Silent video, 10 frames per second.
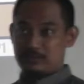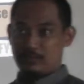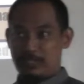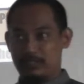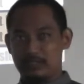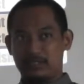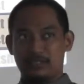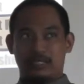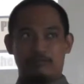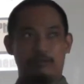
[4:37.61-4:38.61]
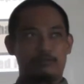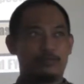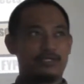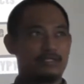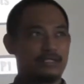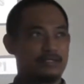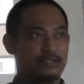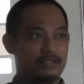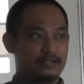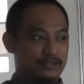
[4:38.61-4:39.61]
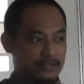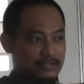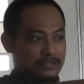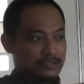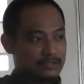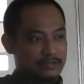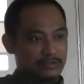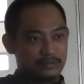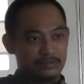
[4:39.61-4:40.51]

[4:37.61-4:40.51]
It's not like FYP 1 I settle this.